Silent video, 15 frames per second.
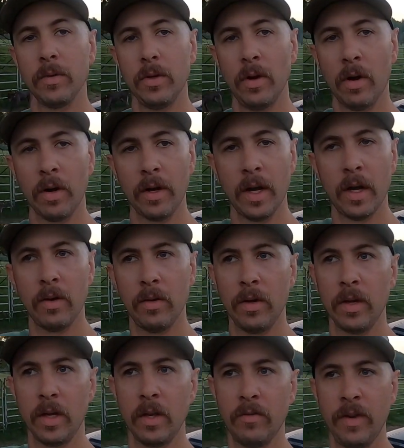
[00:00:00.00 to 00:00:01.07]
You already know,
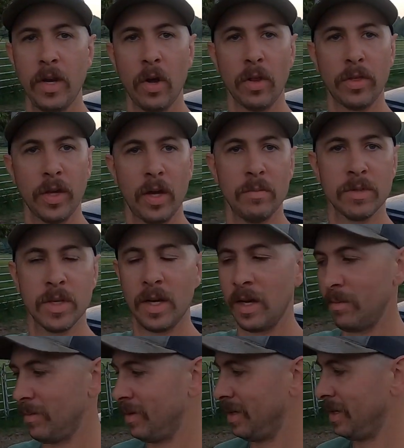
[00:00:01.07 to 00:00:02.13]
give the video a thumbs
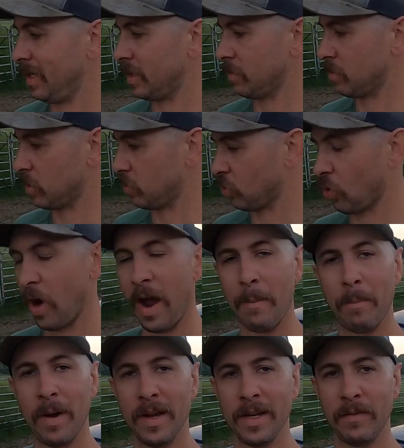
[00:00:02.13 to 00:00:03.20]
up, hit the
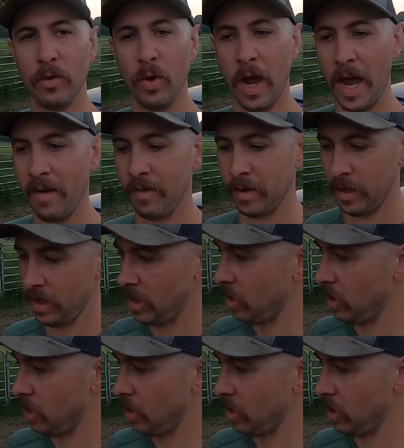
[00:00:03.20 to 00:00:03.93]
subscribe button if you haven't.